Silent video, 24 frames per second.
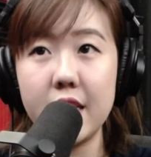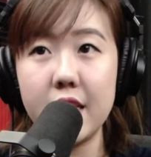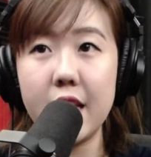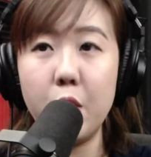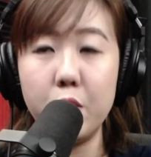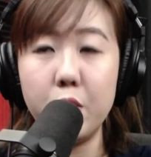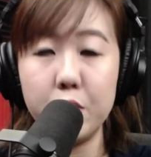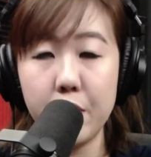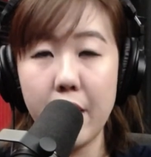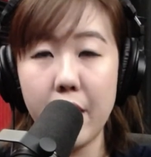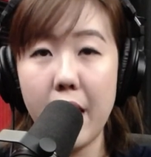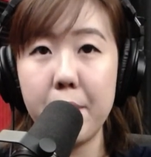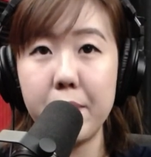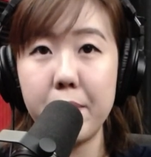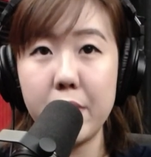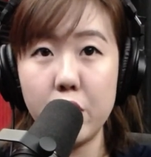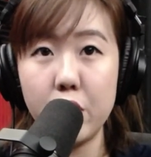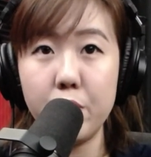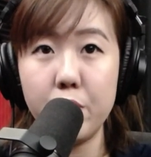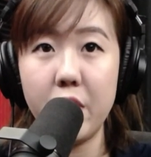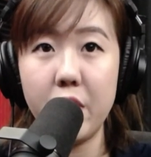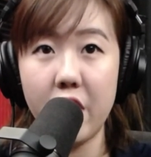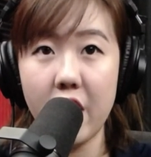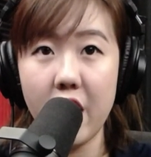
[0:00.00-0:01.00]
they also
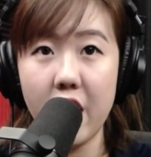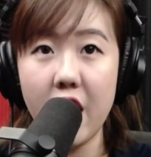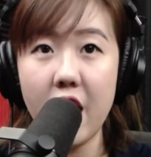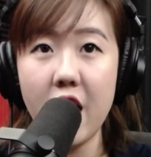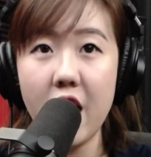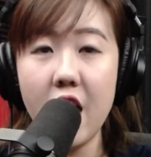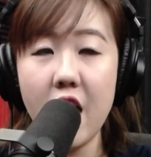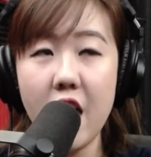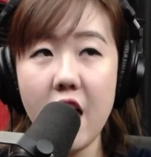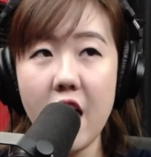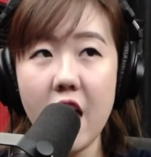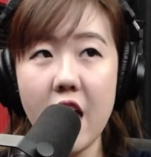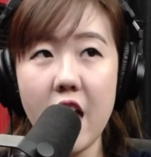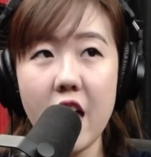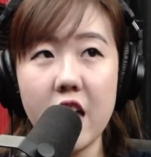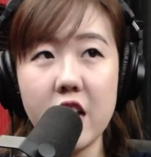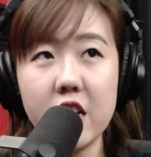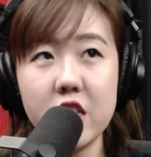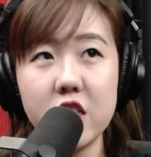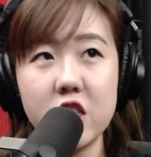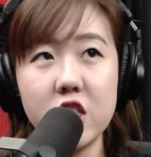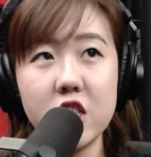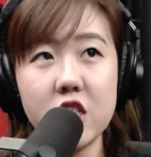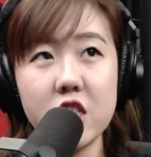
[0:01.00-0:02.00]
happen to be there.
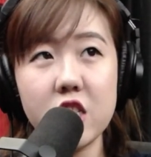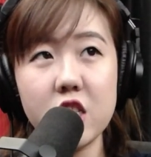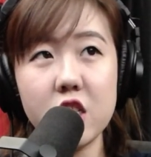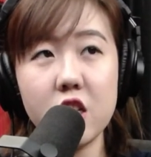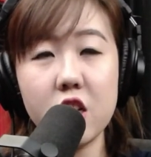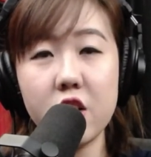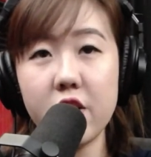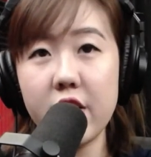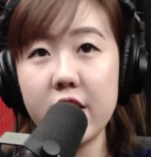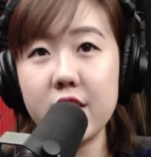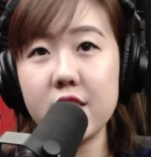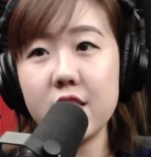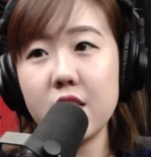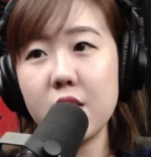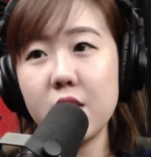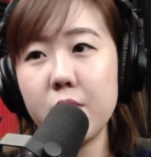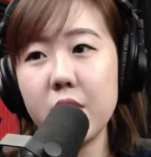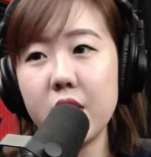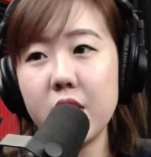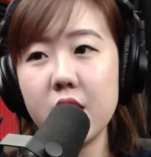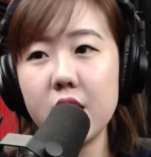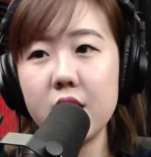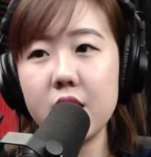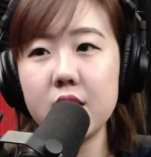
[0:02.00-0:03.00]
And it's just crazy
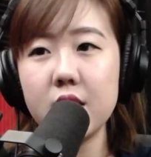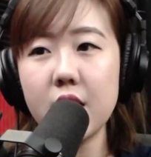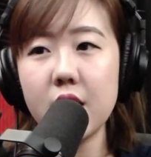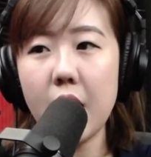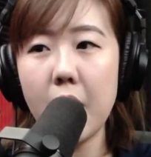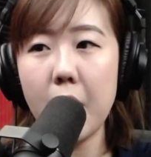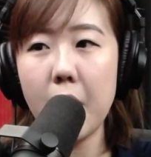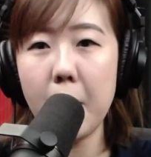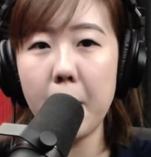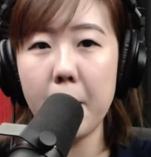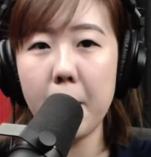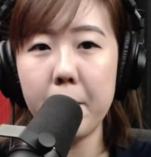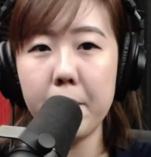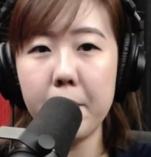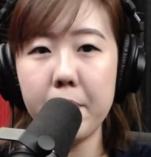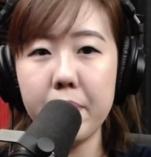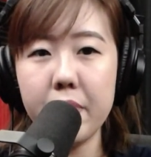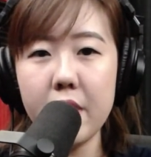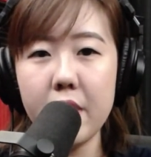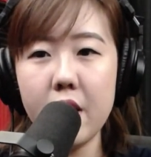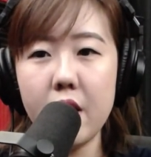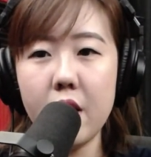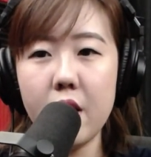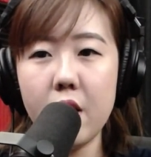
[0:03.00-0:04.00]
because
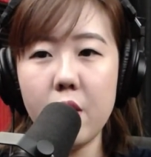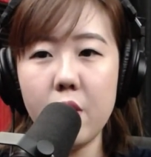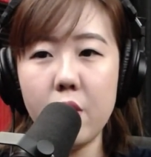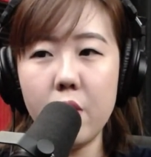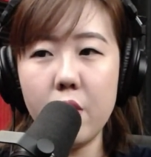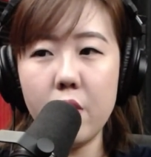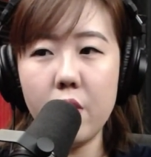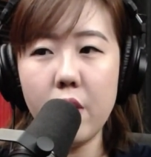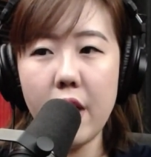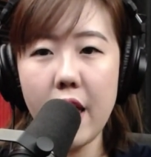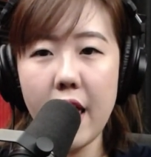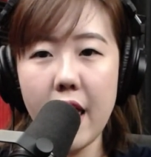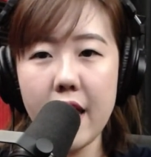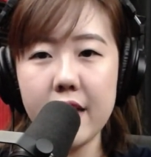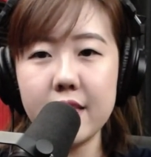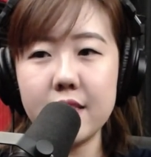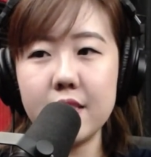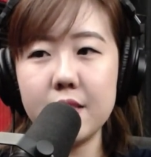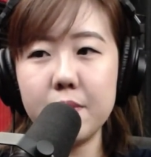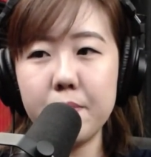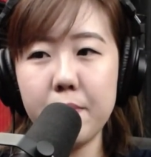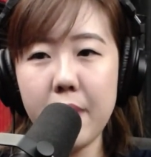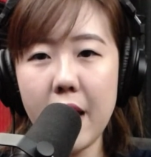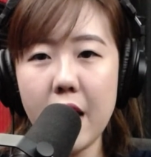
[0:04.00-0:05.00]

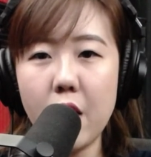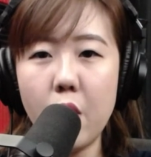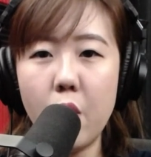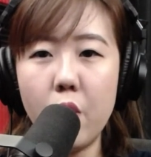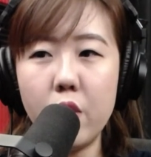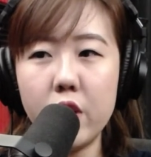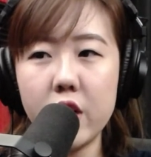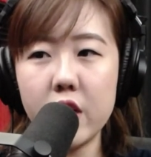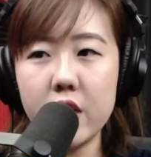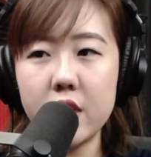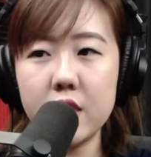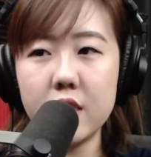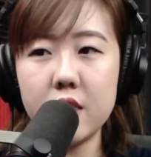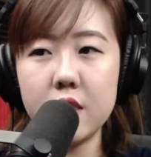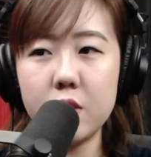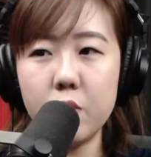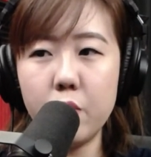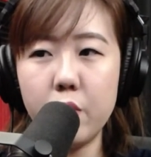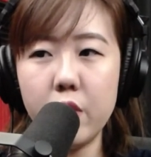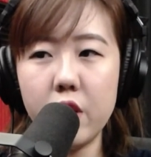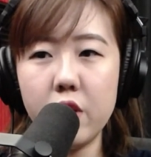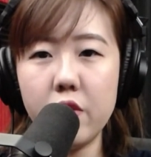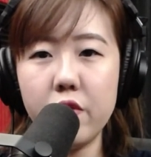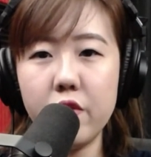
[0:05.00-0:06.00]
as pet
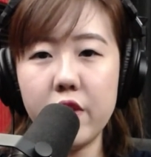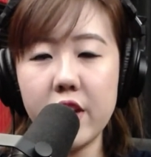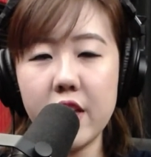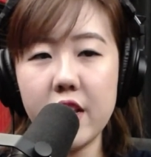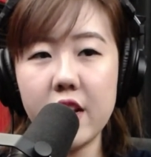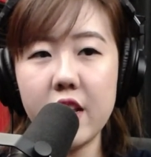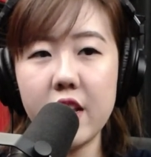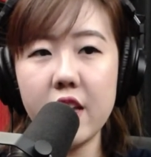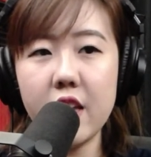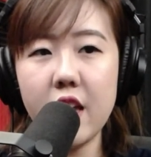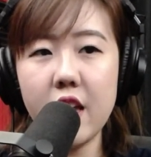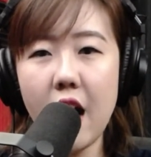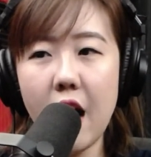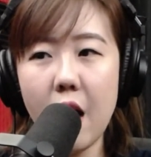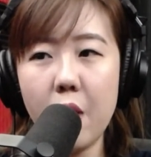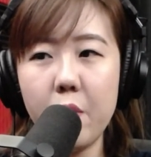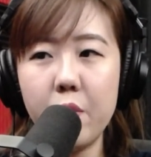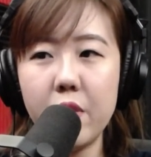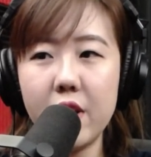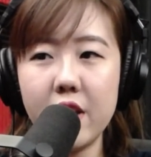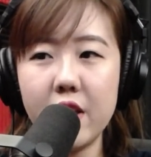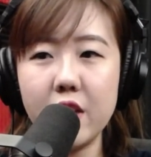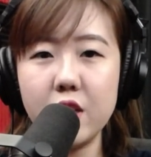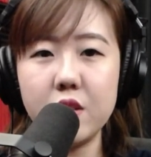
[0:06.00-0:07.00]
owners, we really
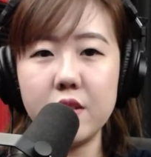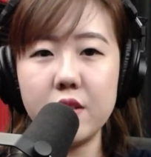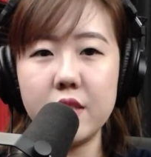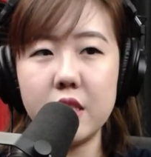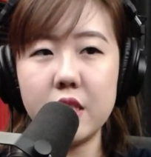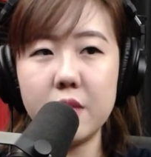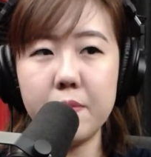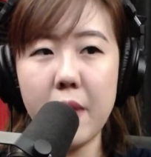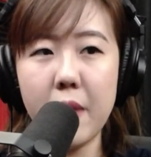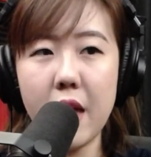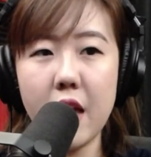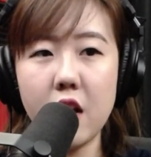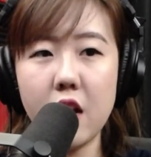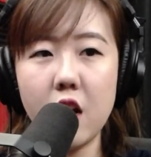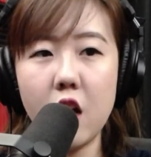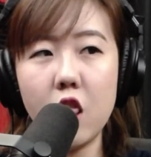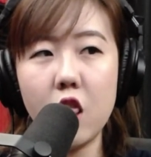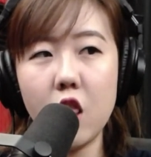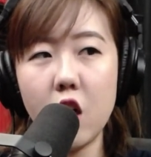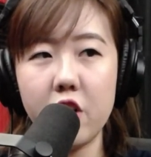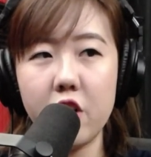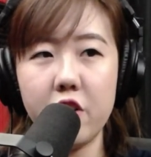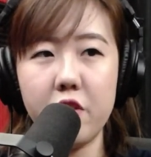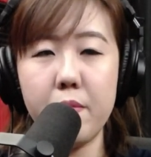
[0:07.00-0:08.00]
are willing to spend
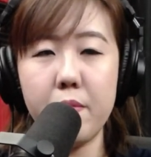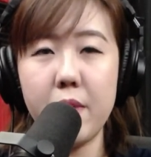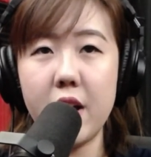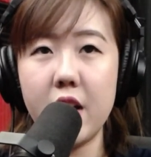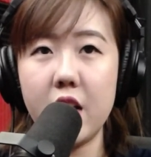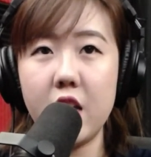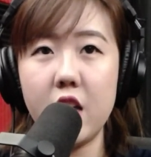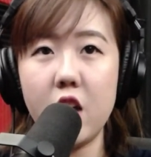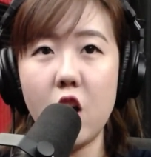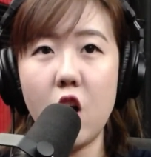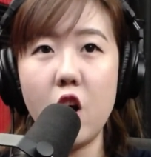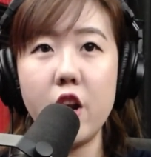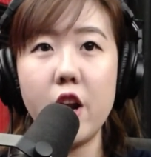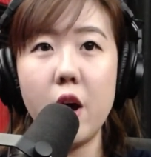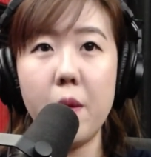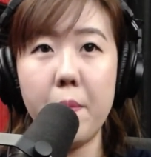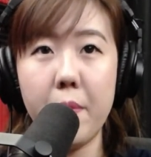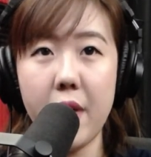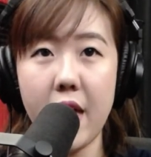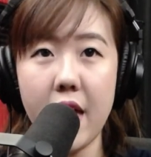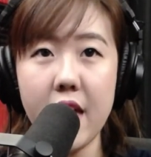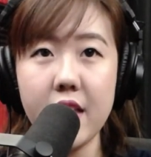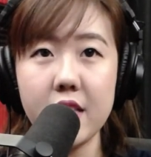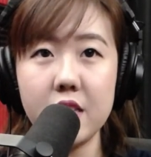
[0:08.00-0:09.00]
a lot of money on our
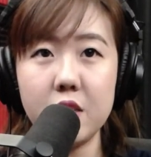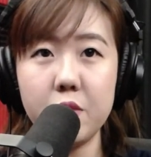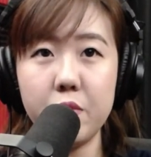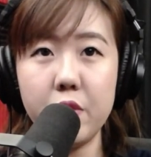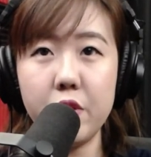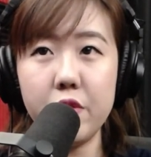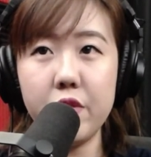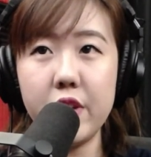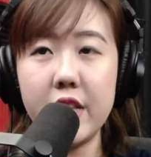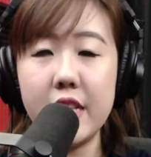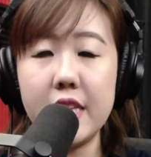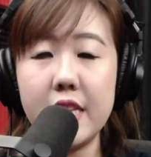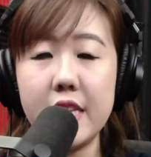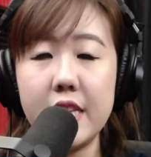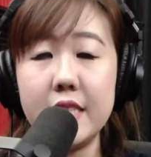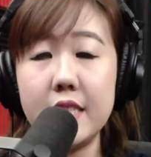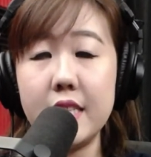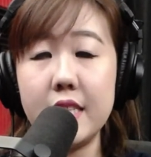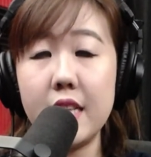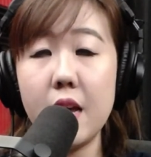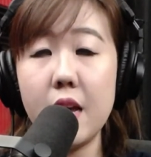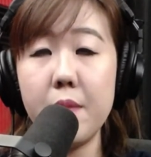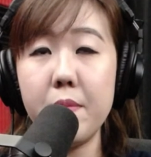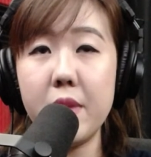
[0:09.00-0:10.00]
pets. We really
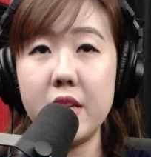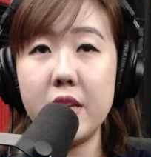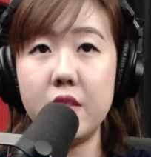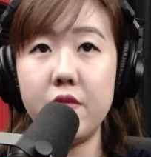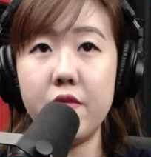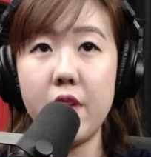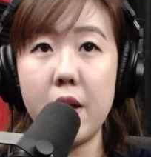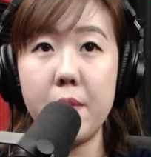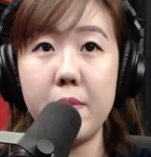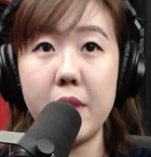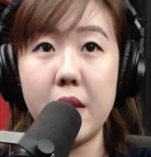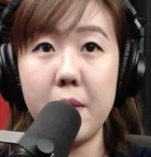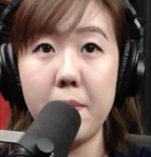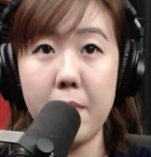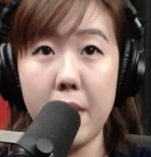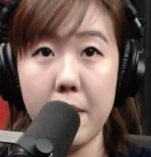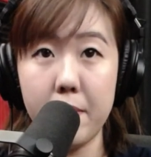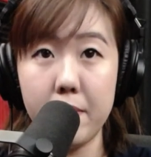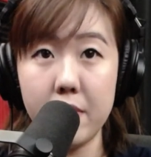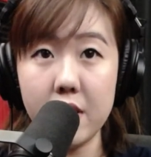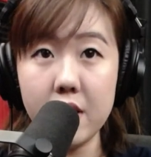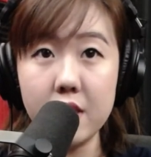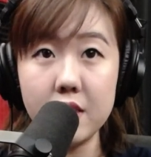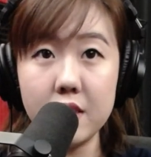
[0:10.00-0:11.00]
see them as family
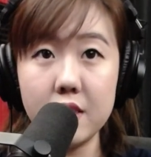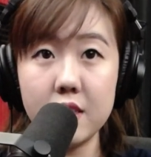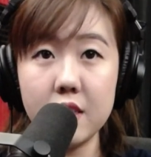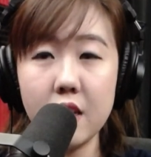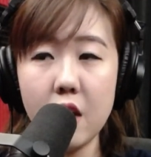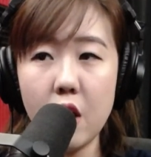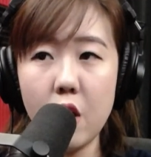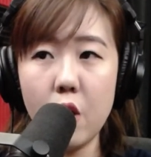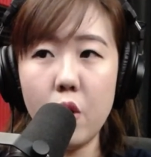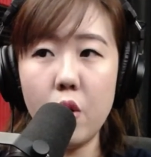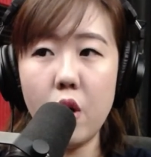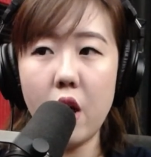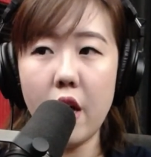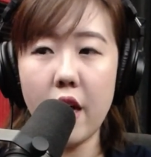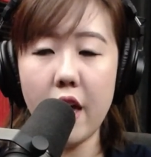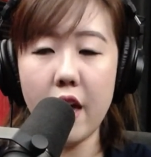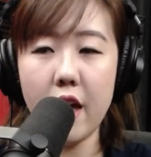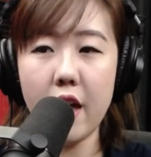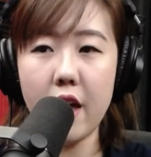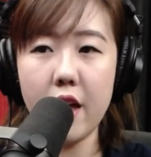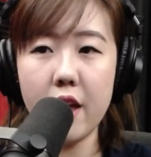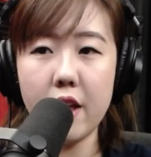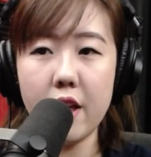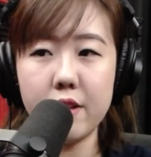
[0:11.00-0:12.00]
members.
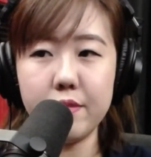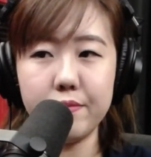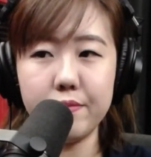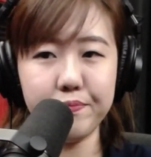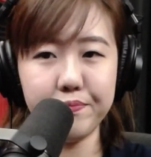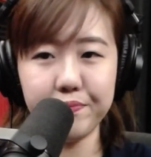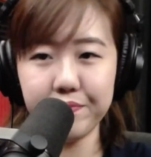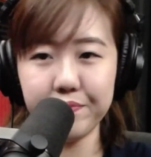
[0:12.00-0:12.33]
And